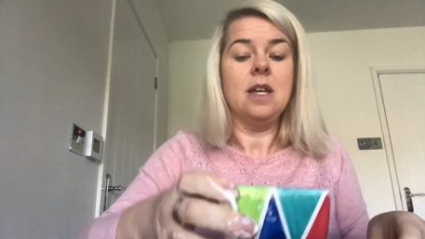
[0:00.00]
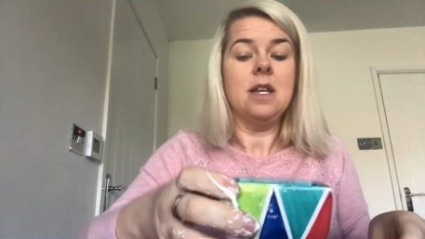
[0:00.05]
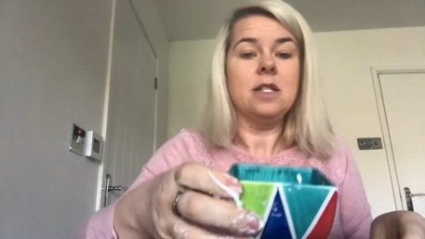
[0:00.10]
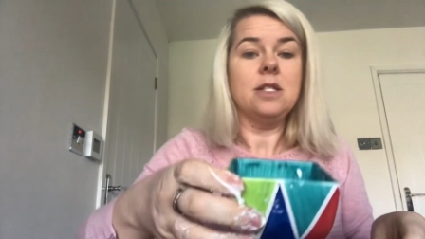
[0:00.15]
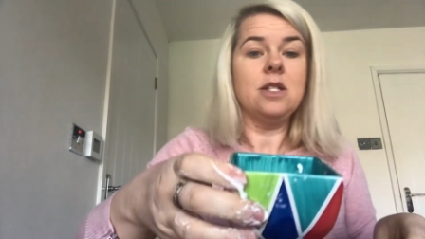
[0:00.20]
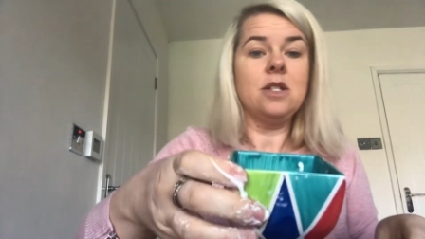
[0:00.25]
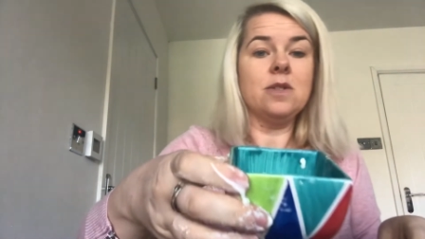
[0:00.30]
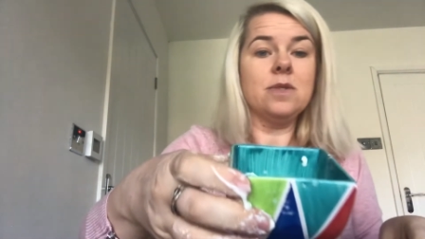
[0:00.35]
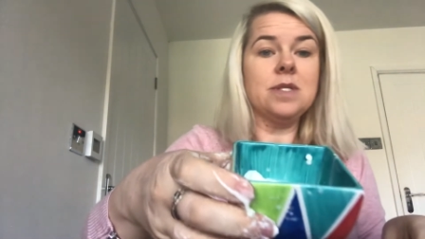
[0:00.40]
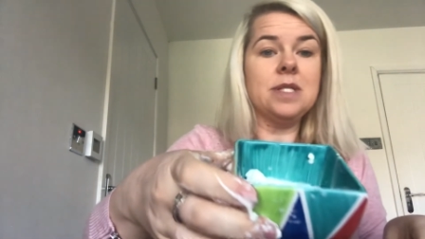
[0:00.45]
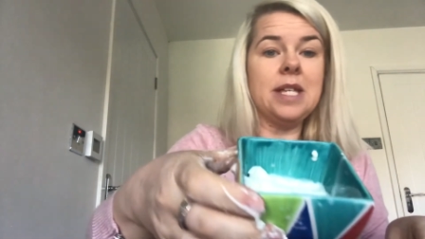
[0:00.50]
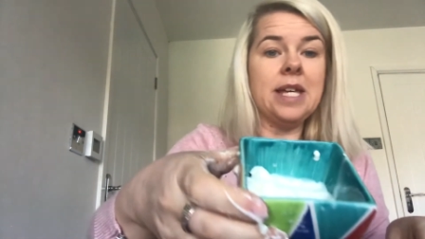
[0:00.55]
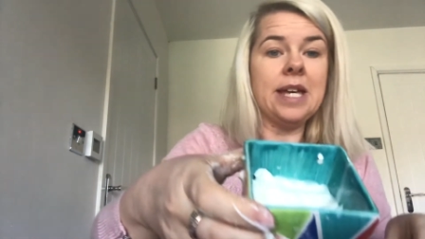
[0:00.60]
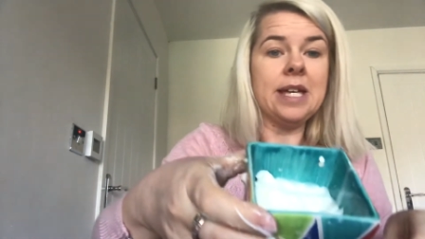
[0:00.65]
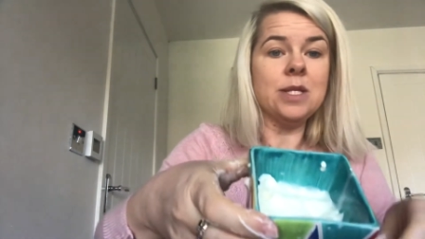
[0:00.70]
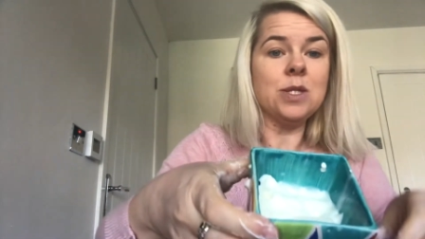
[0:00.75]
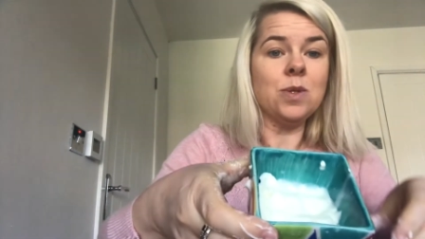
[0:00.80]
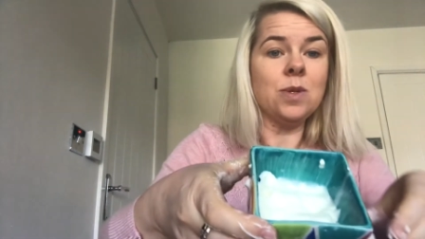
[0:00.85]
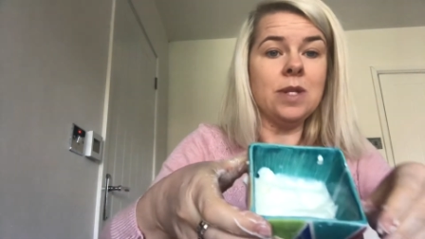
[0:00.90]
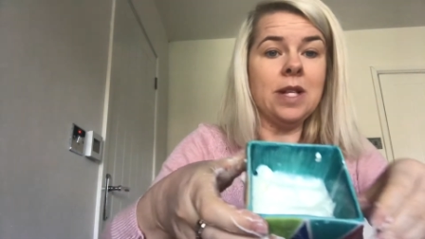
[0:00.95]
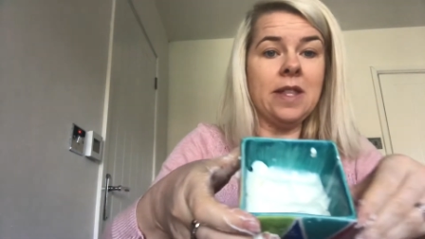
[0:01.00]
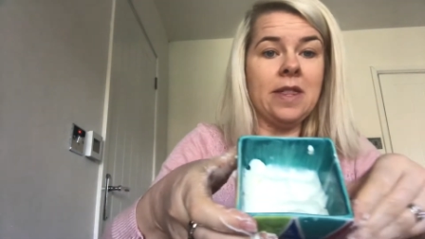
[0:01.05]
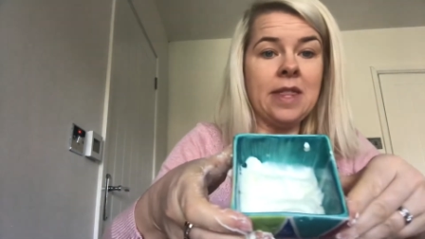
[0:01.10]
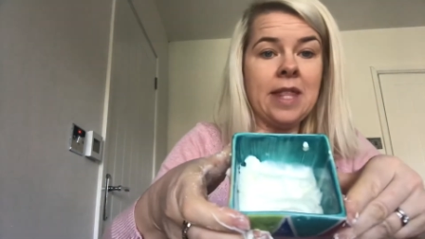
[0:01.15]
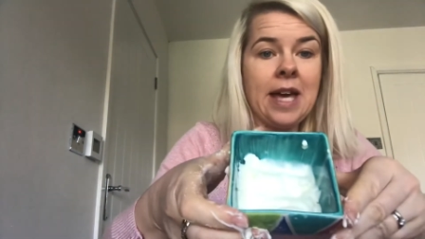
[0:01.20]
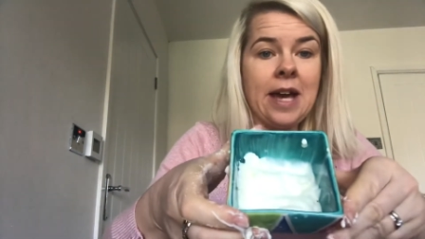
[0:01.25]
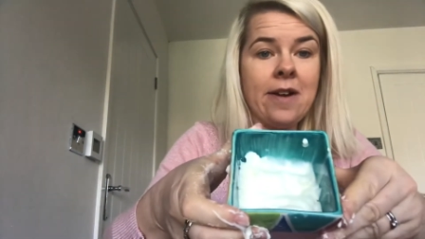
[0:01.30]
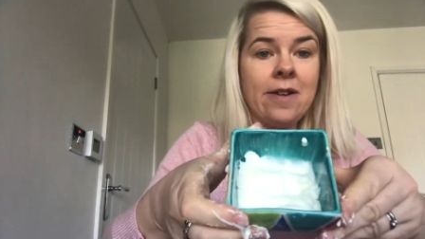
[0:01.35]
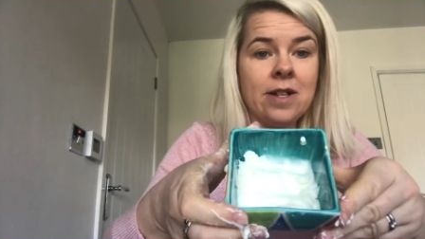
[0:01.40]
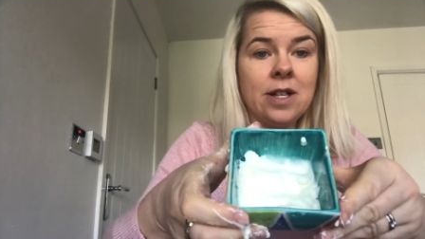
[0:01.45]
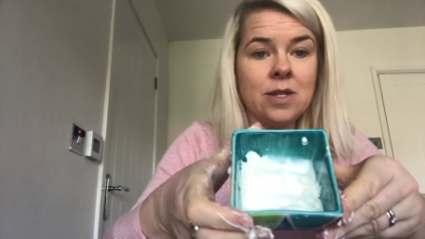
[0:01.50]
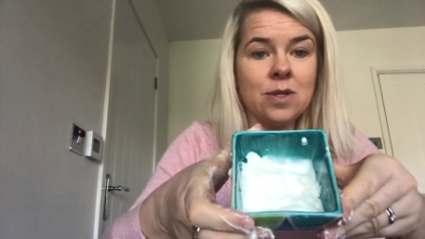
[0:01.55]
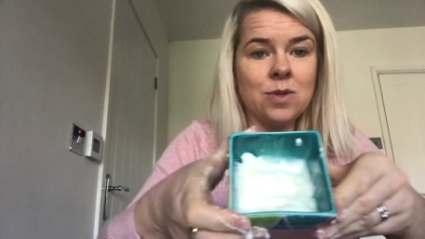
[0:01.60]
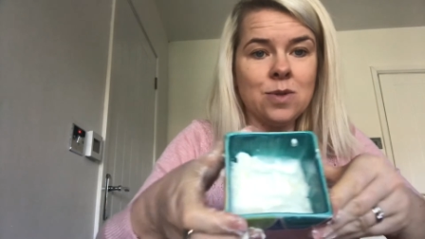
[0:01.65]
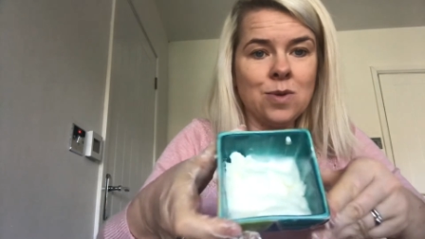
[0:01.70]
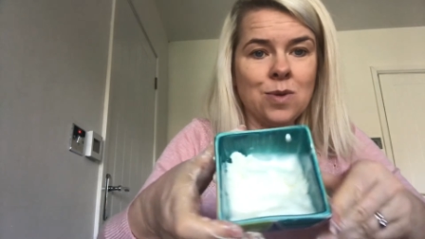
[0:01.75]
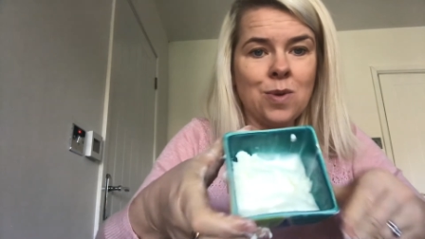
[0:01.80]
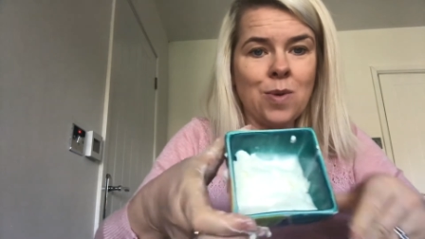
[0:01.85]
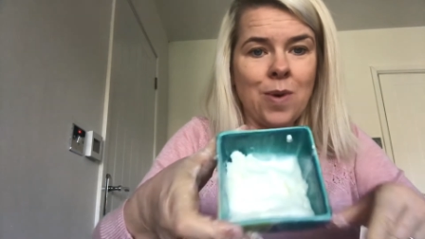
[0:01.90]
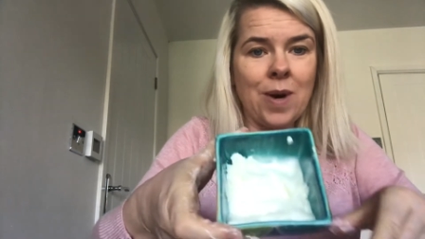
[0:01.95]
So you'll see it's all in there and it's
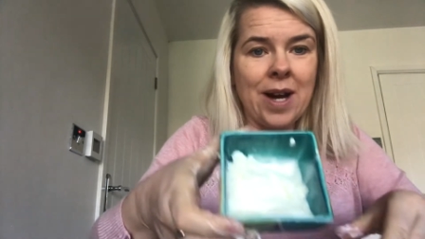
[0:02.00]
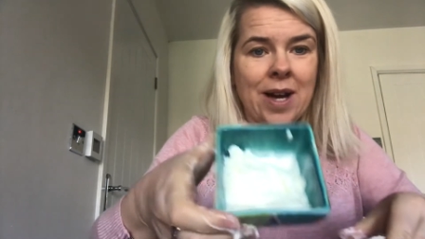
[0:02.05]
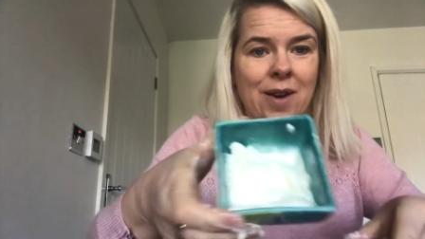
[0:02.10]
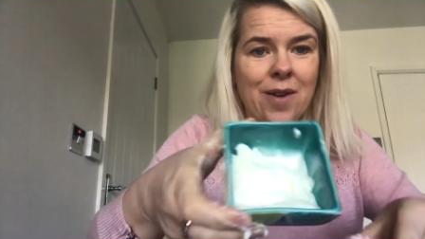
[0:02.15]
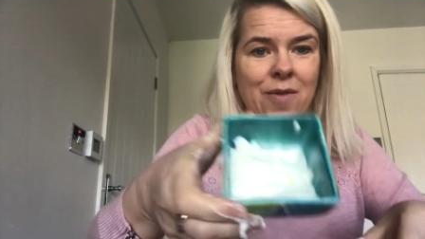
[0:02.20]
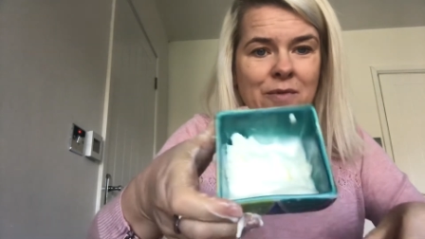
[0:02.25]
all quite